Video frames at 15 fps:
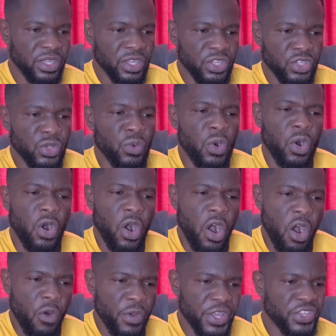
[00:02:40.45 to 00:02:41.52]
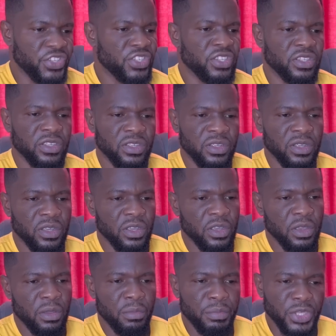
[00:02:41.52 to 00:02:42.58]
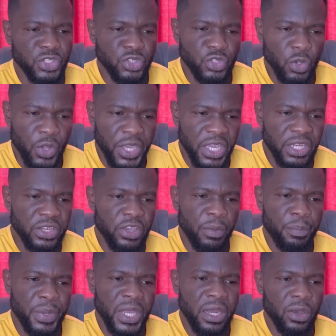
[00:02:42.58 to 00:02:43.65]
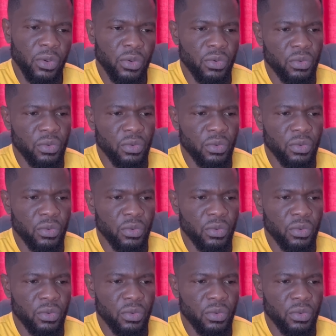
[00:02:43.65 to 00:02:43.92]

You will always be soaking your pillow